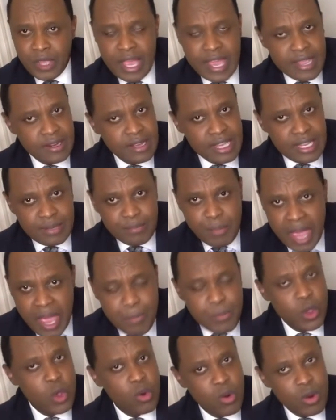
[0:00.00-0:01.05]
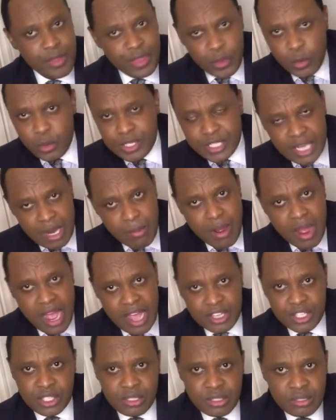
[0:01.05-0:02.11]
and maybe you're going through some
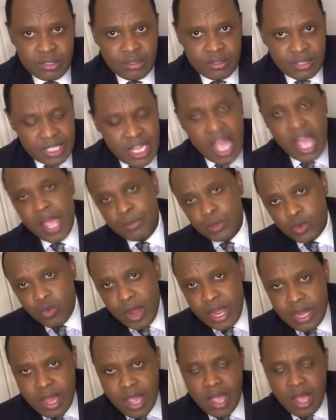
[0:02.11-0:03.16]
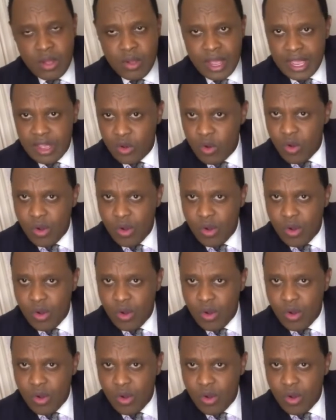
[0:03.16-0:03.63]
hard times right now,